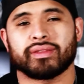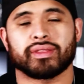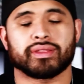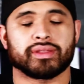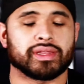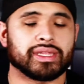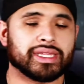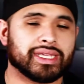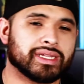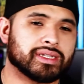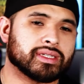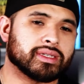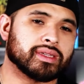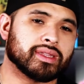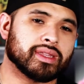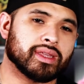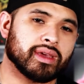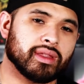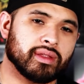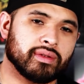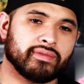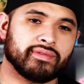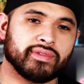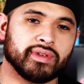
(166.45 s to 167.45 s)
link to the
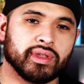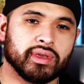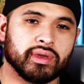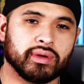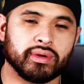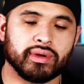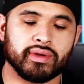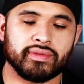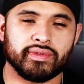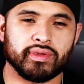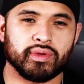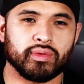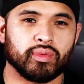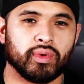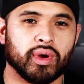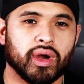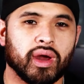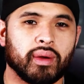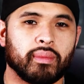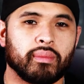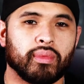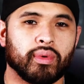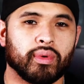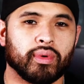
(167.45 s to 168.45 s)
other video if you
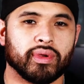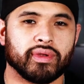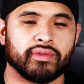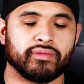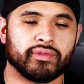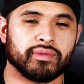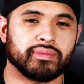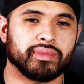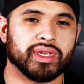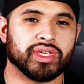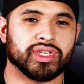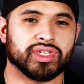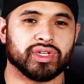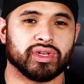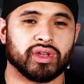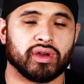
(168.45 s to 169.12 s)
want more information